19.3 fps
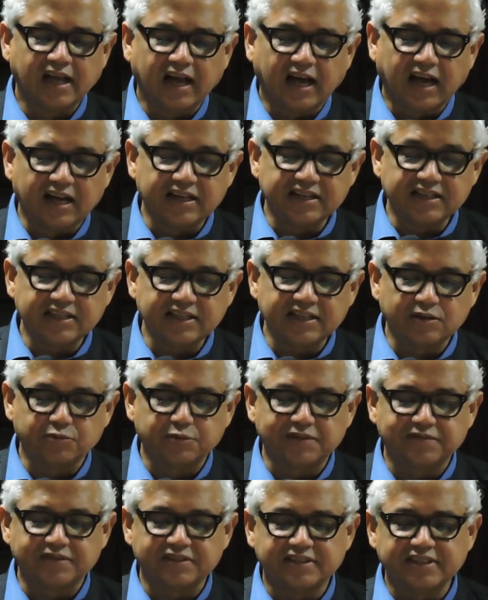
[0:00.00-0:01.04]
"Anil,
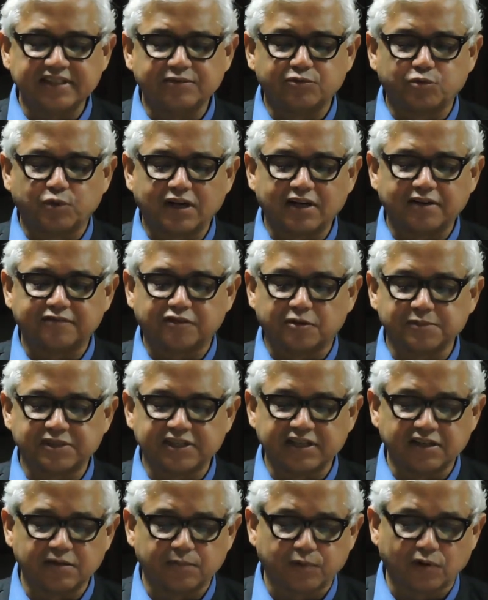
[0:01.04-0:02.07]
we've received word from
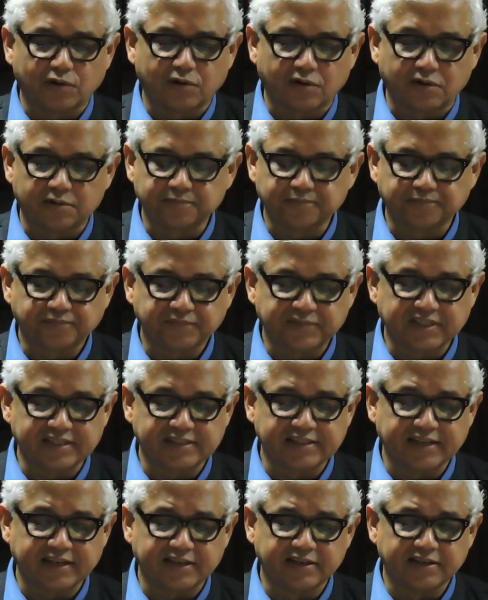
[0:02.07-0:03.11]
Singapore," he
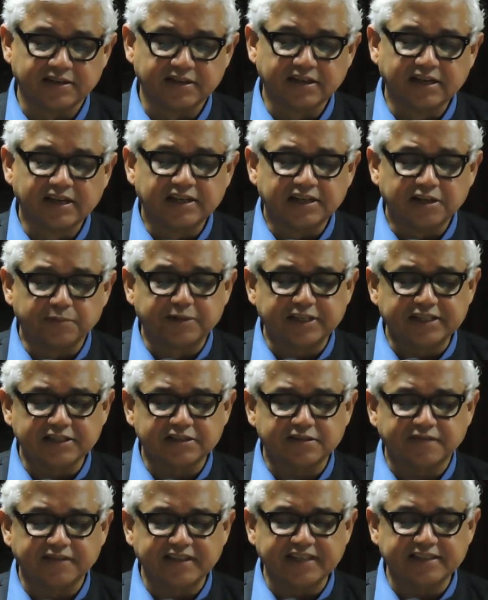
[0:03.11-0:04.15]
said. "A
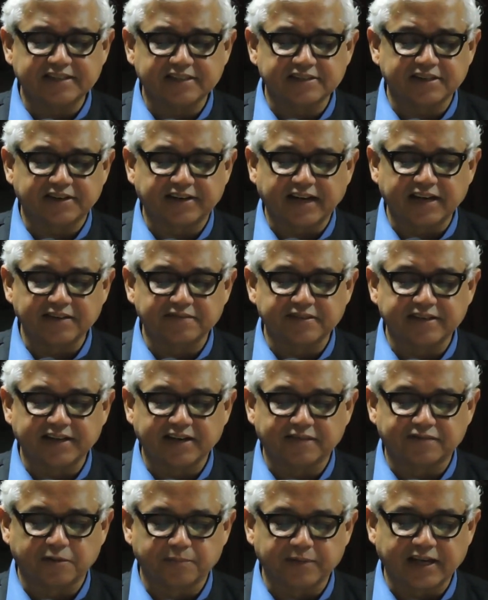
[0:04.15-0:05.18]
British fleet has arrived there
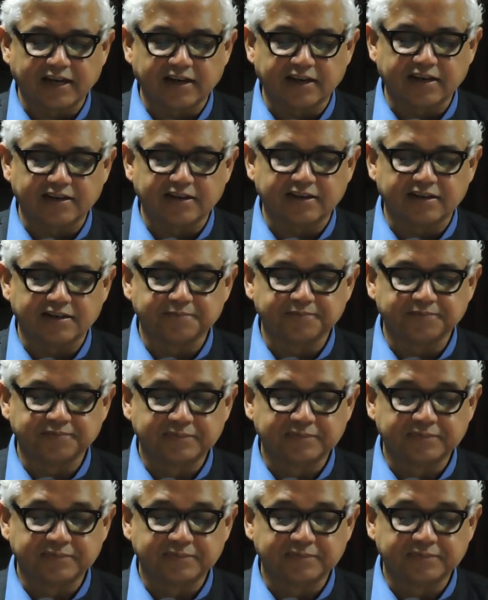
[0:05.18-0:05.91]
from Calcutta.